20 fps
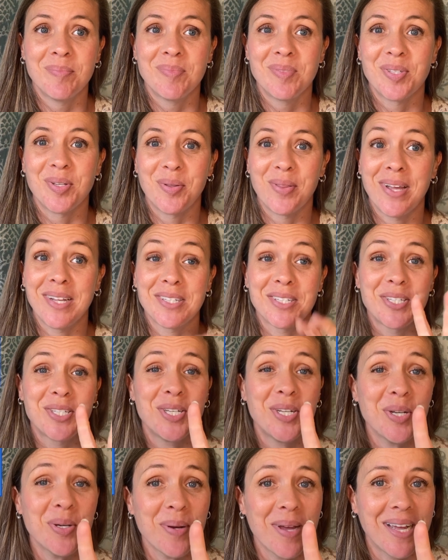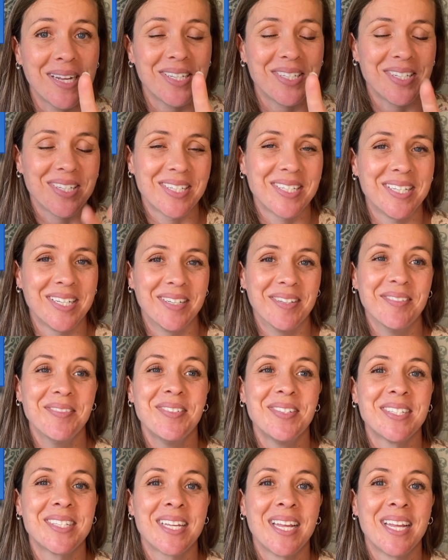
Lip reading: So that's 2 adjectives.